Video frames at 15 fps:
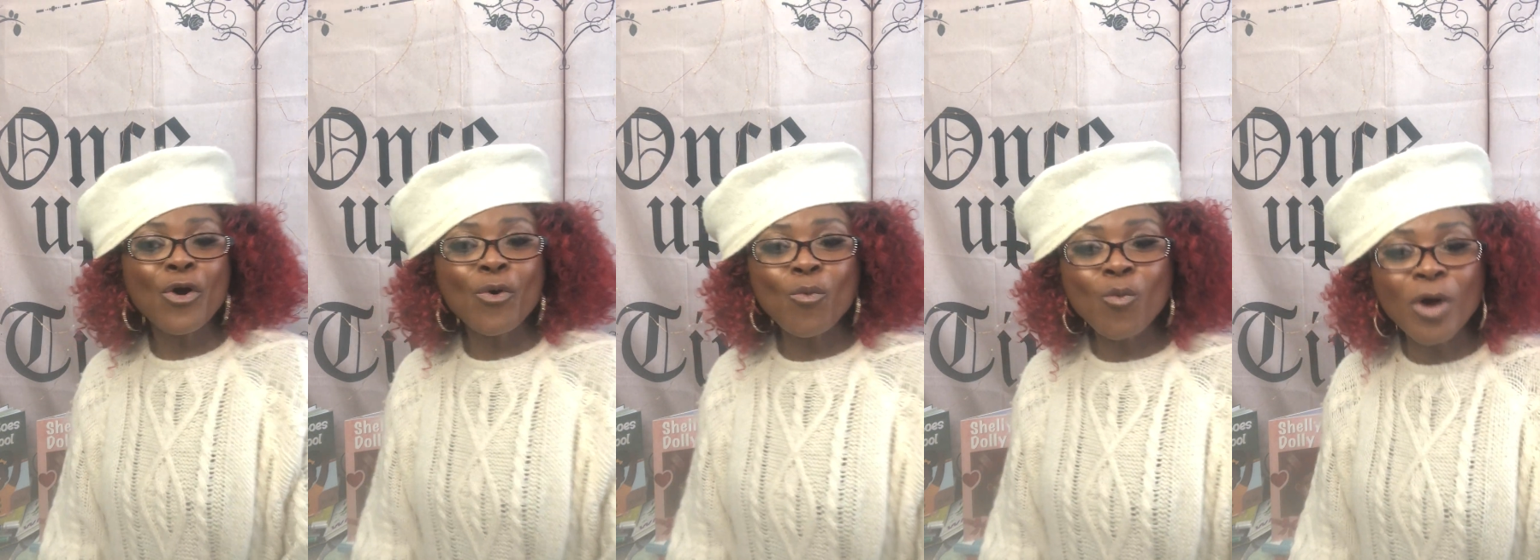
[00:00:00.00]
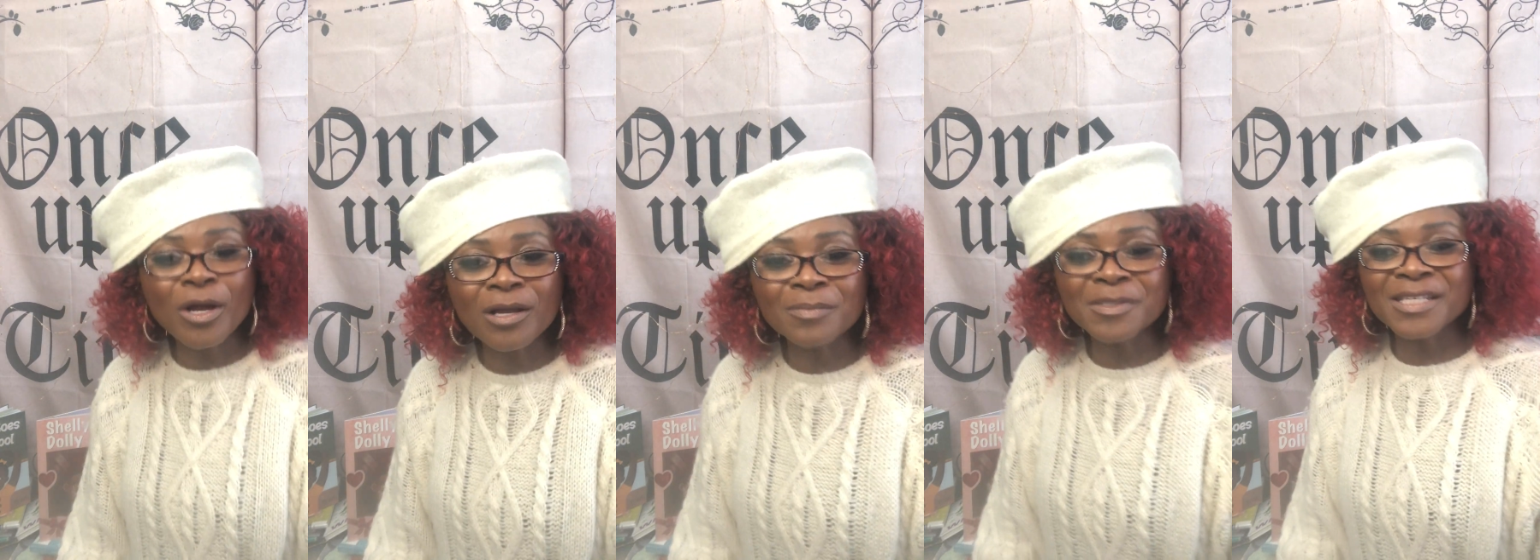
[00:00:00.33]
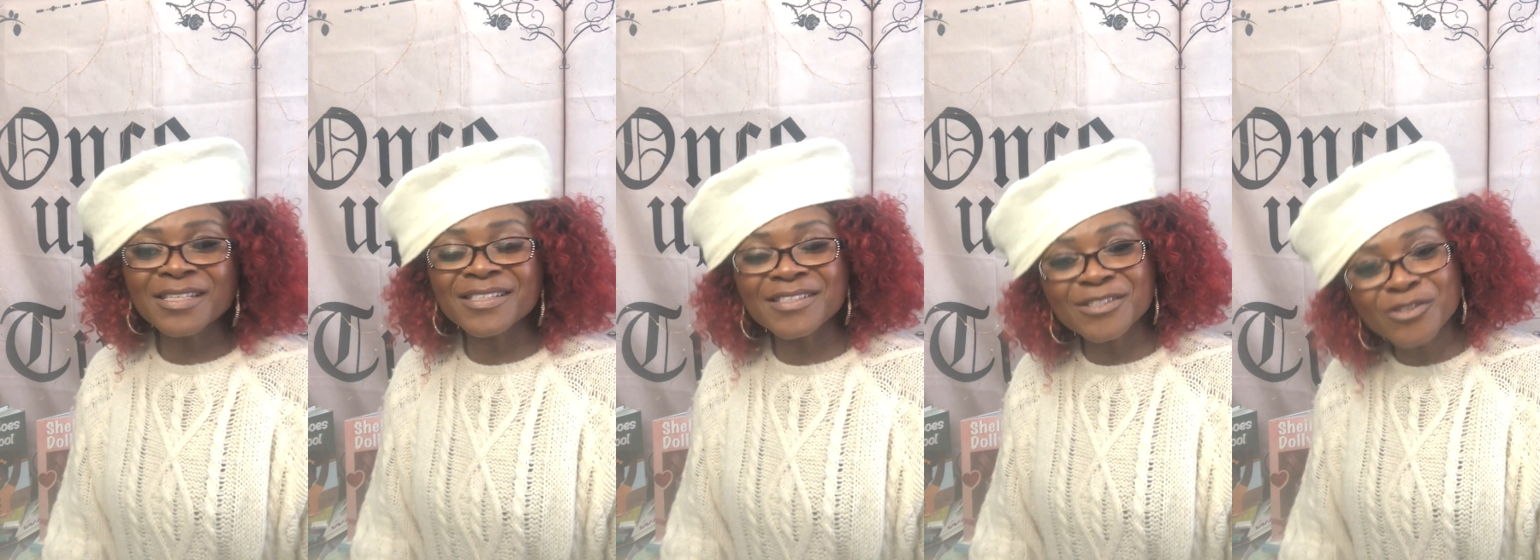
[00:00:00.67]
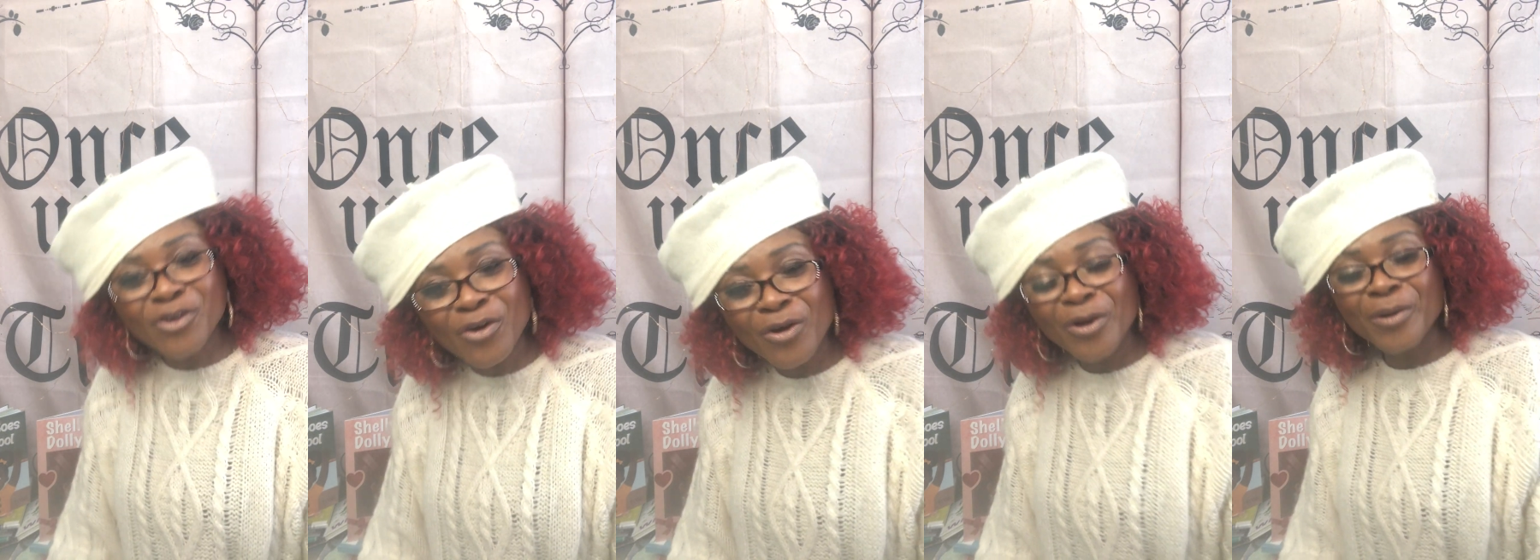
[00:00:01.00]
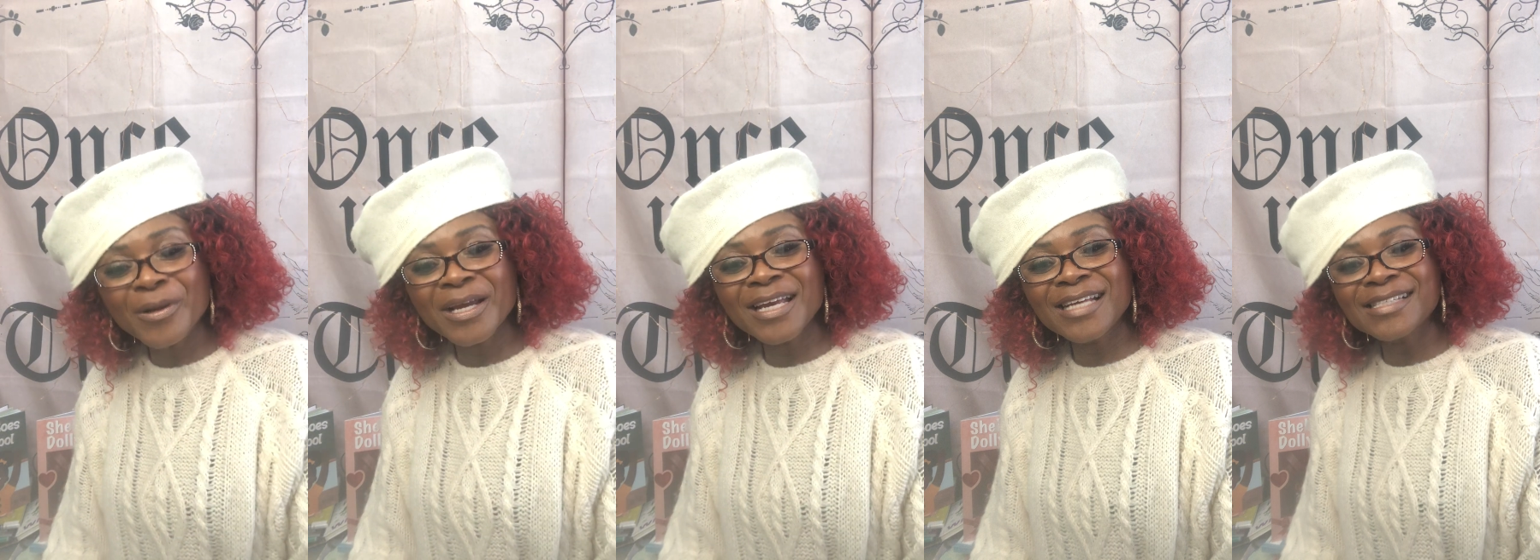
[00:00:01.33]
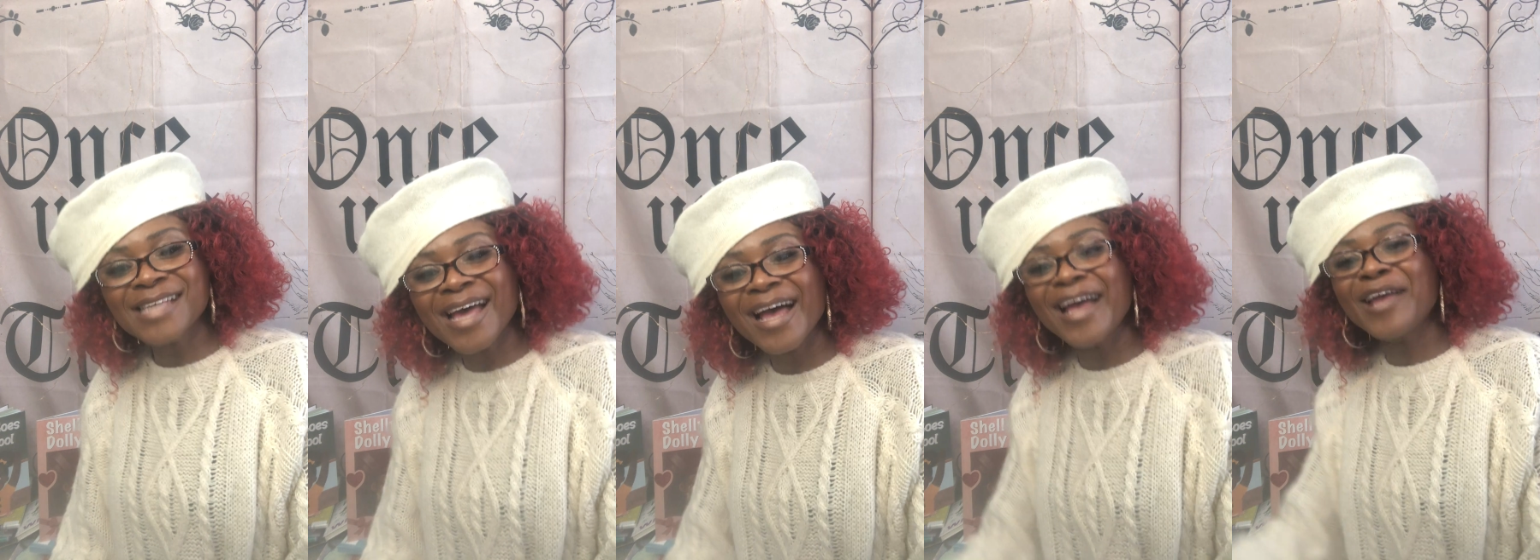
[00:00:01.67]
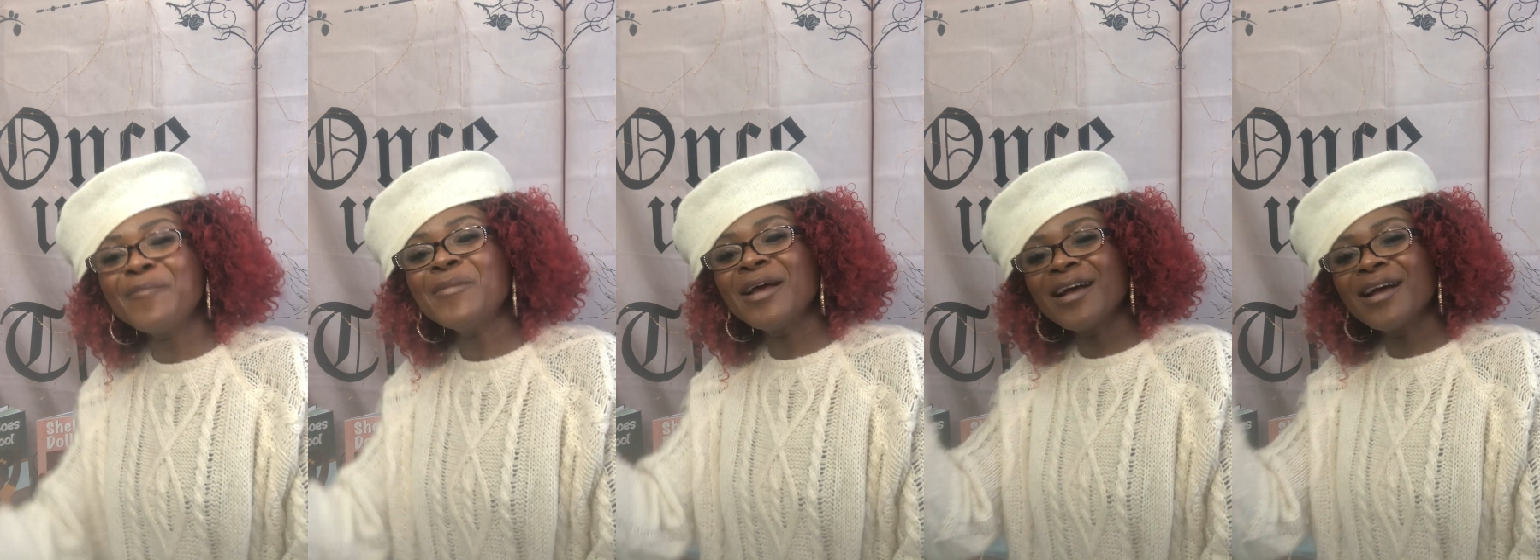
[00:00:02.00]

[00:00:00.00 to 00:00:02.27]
Welcome to story time.